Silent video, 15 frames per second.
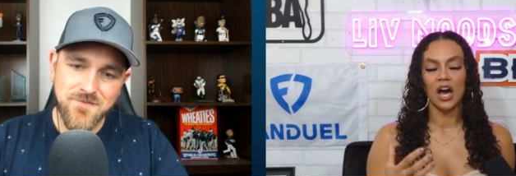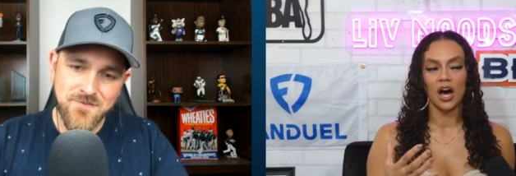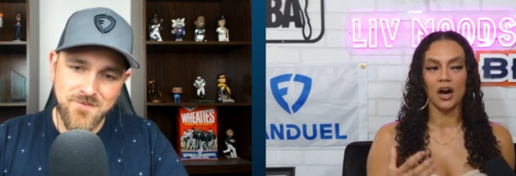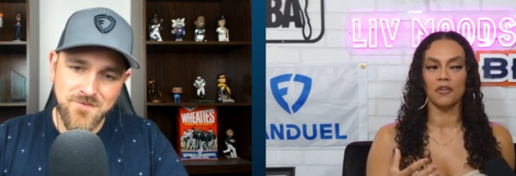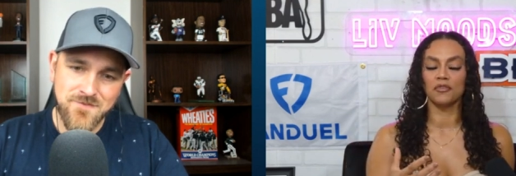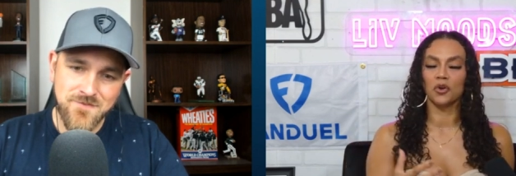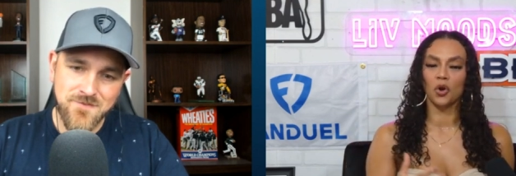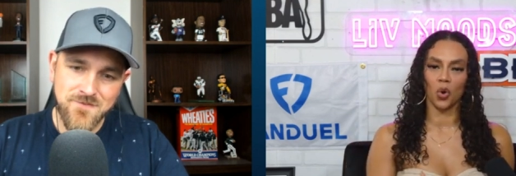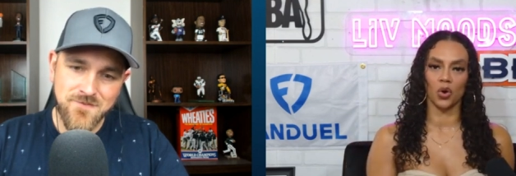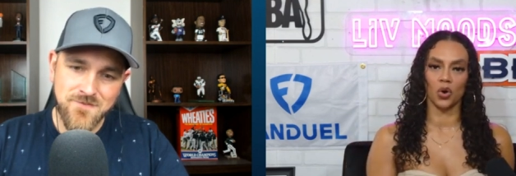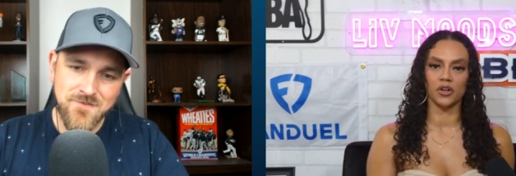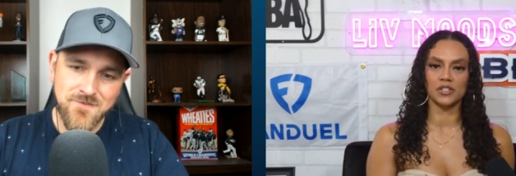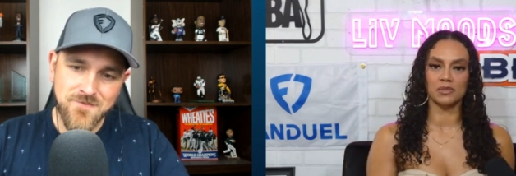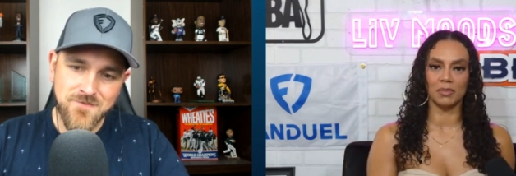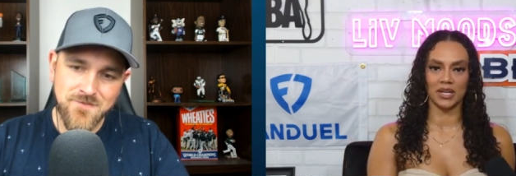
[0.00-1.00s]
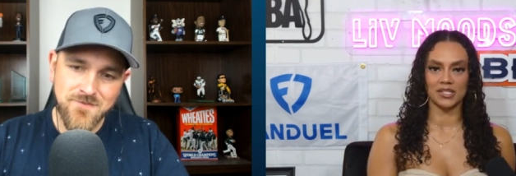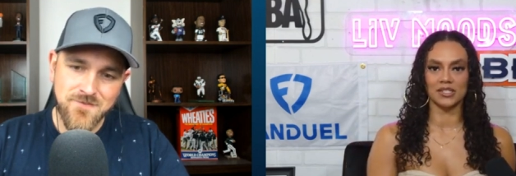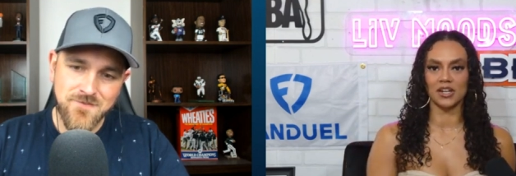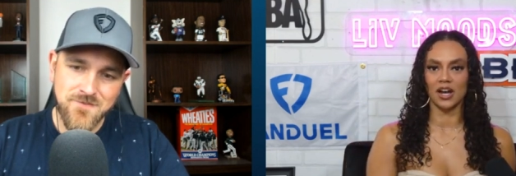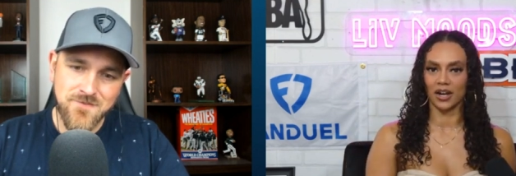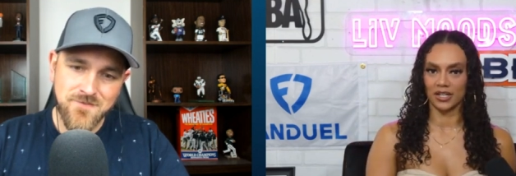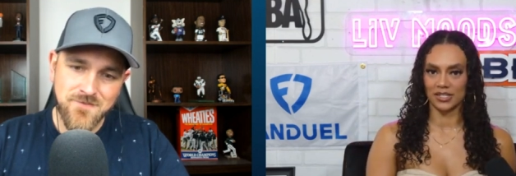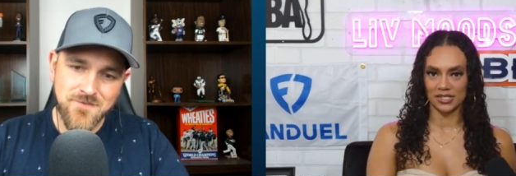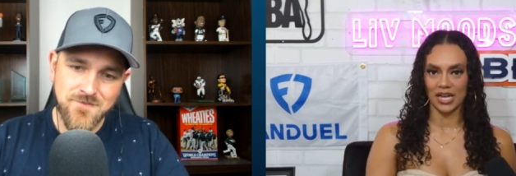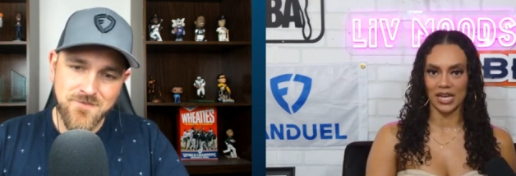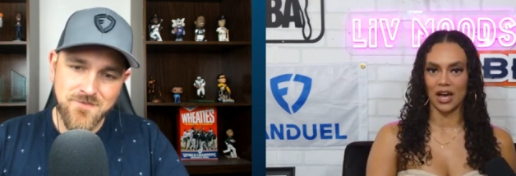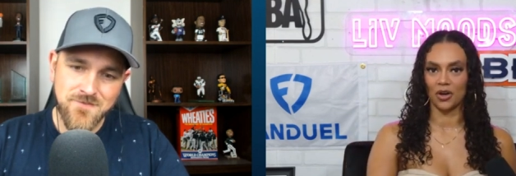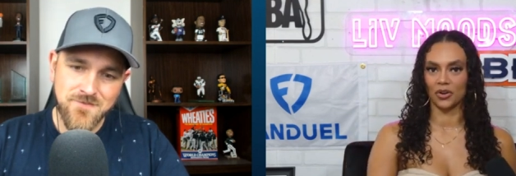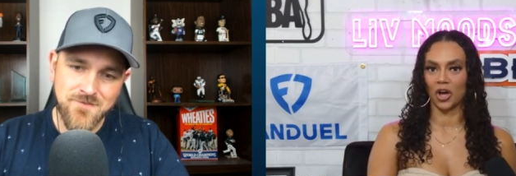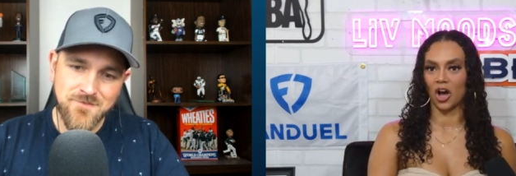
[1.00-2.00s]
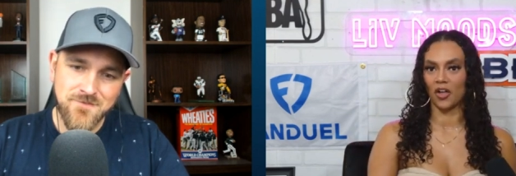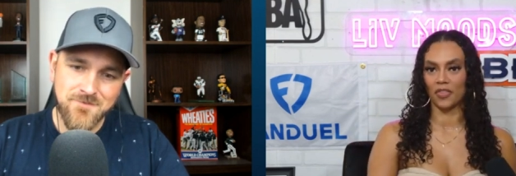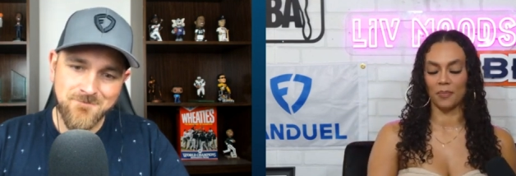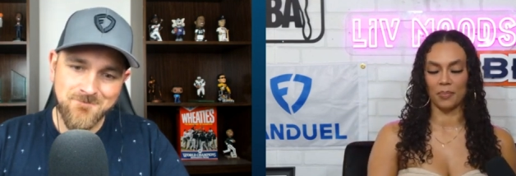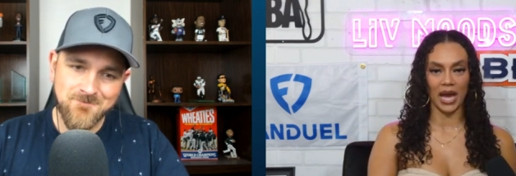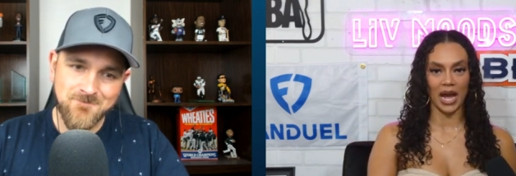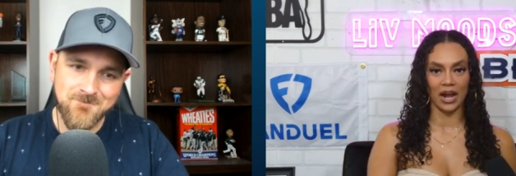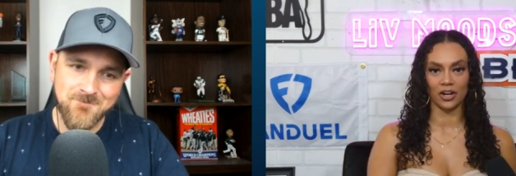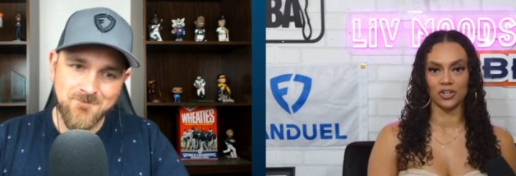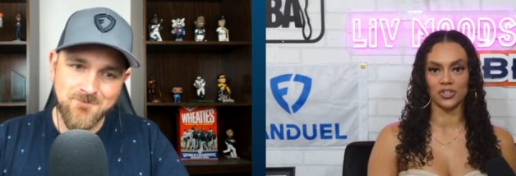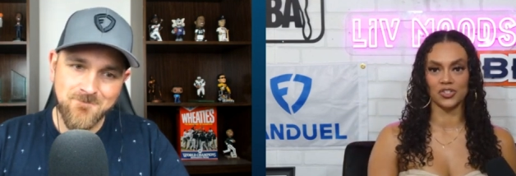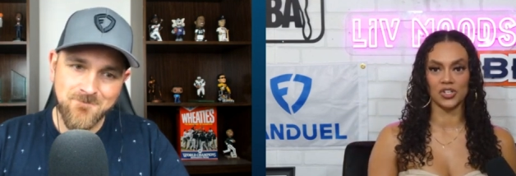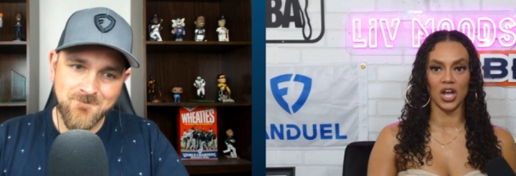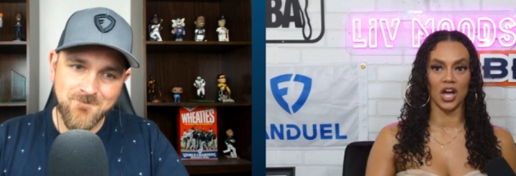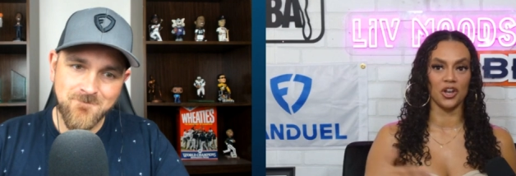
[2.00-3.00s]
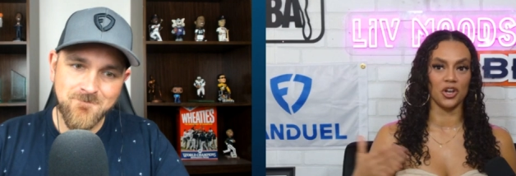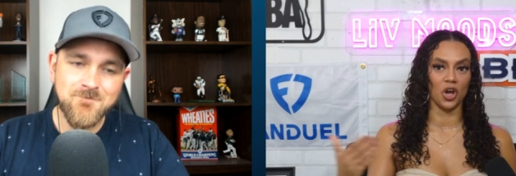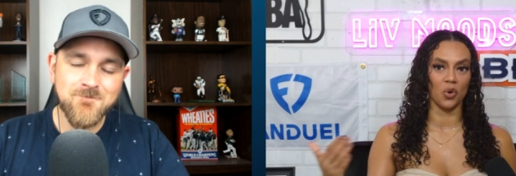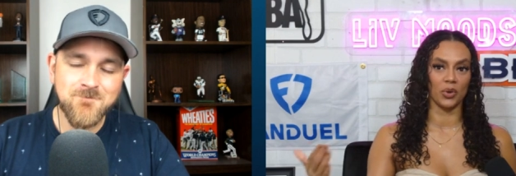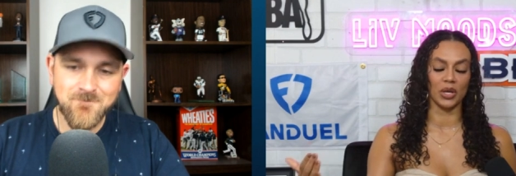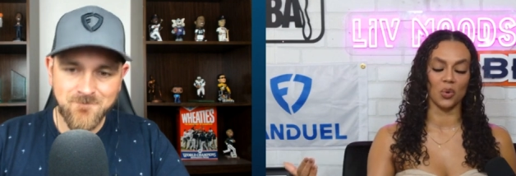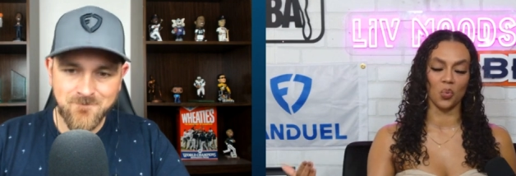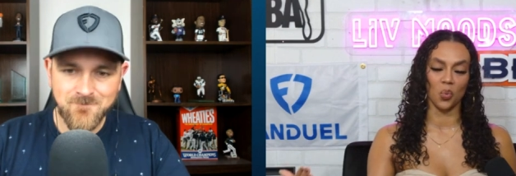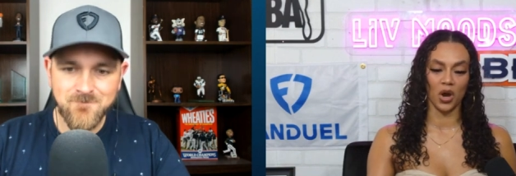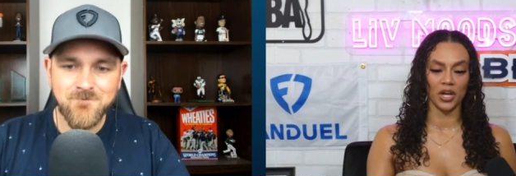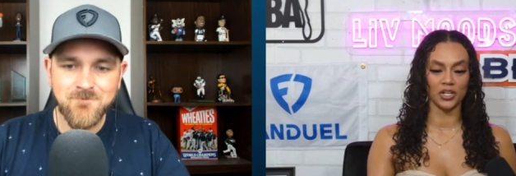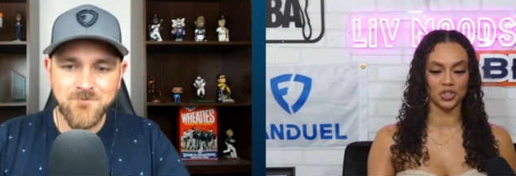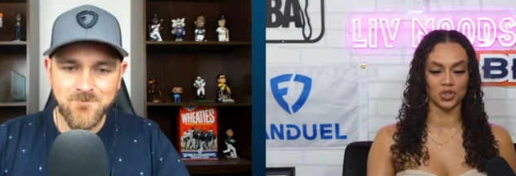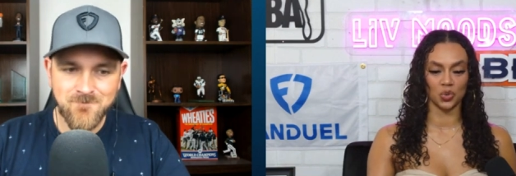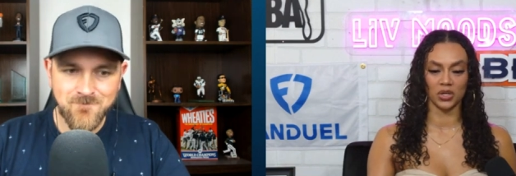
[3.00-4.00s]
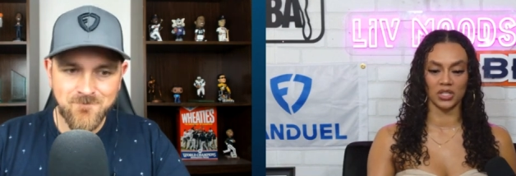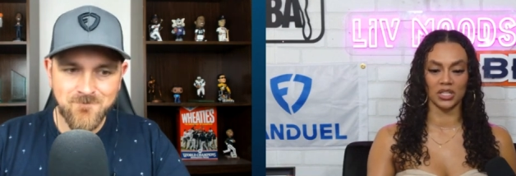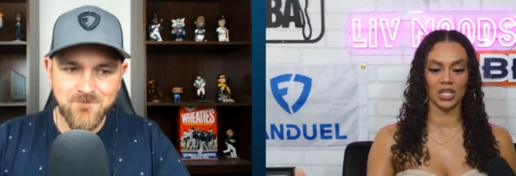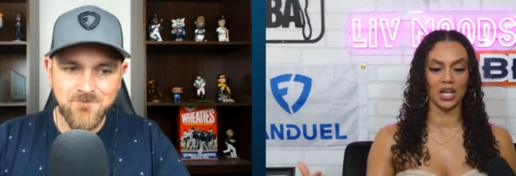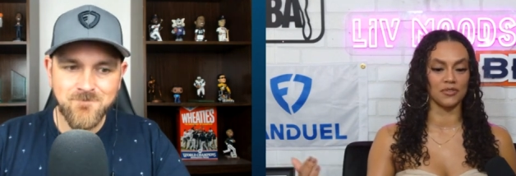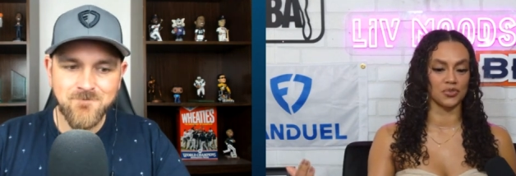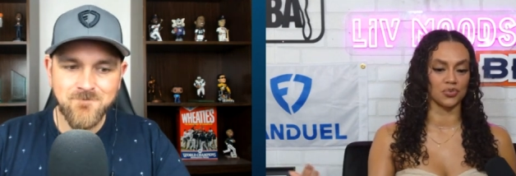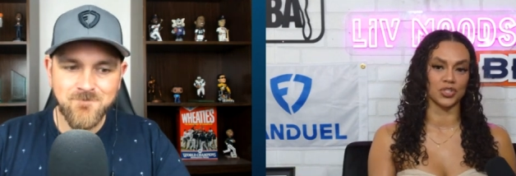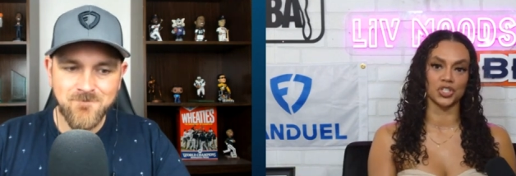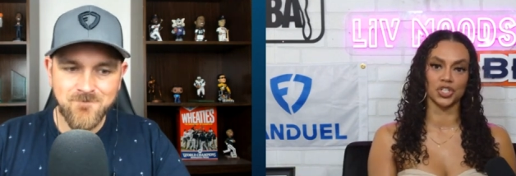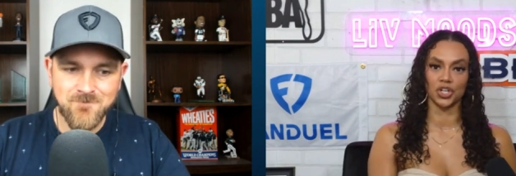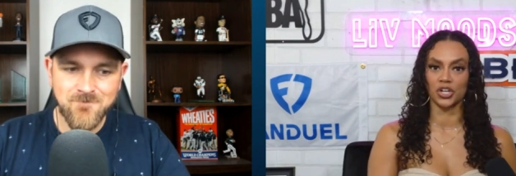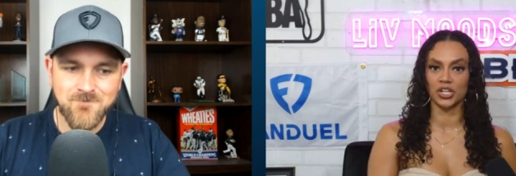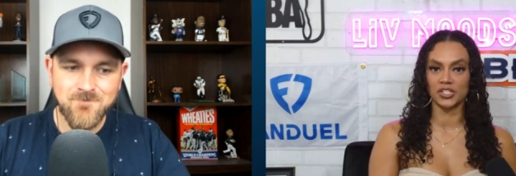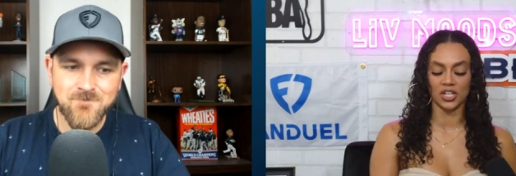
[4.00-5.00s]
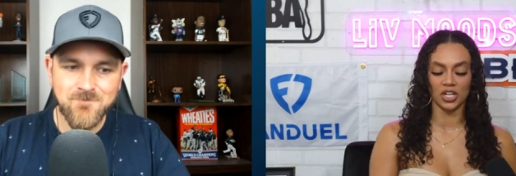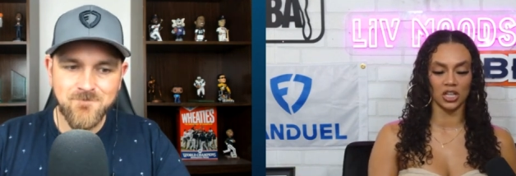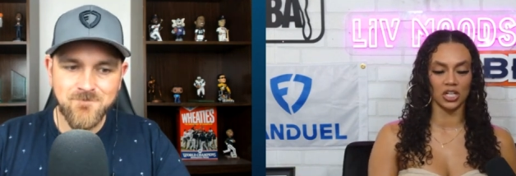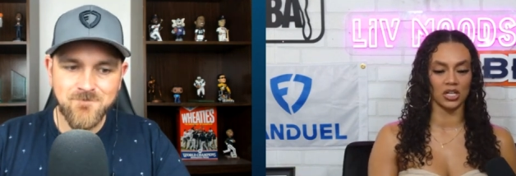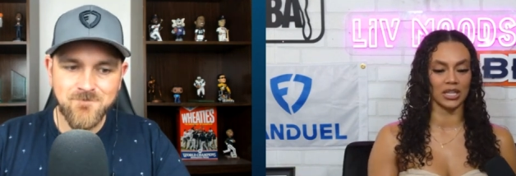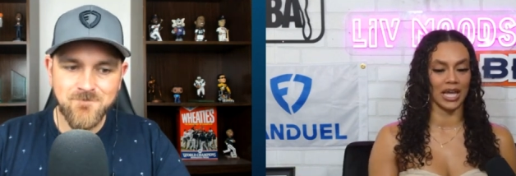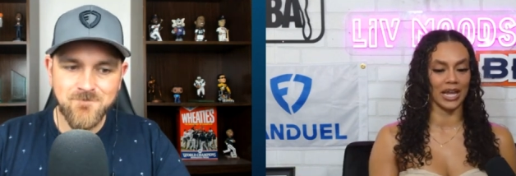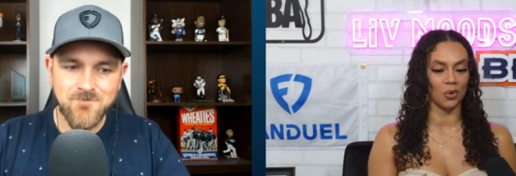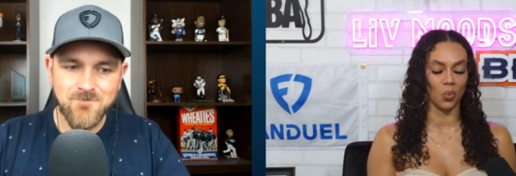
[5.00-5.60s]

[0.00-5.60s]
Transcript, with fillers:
Speaker 1: of course, my stock is down on the Packers, not knowing what Jordan Love's return is going to look like.